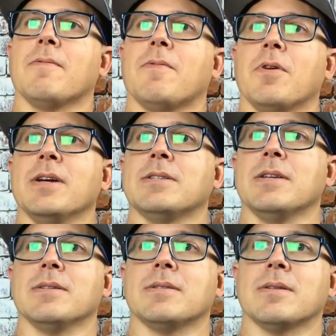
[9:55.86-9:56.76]
for
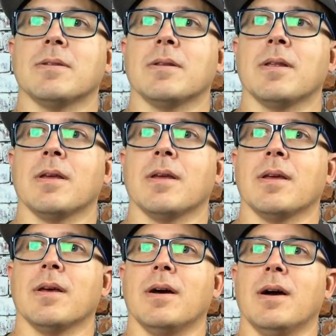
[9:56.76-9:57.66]
instance,
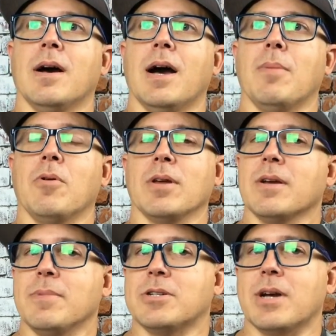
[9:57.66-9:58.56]
I'm only
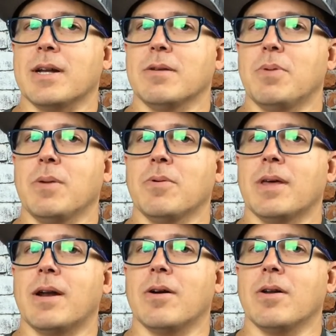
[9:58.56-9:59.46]
going to be attracting people
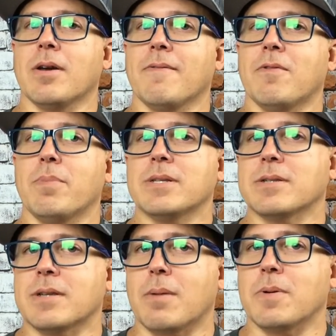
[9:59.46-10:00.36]
that are looking for
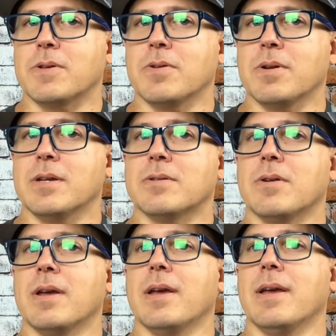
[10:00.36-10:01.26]
business opportunities
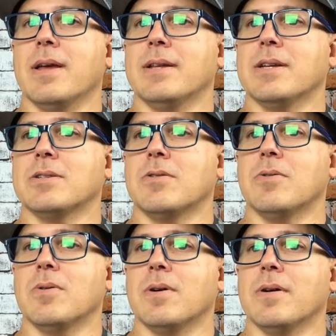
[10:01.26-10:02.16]
or in
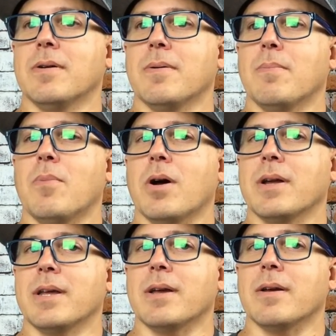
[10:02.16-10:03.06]
digital marketing,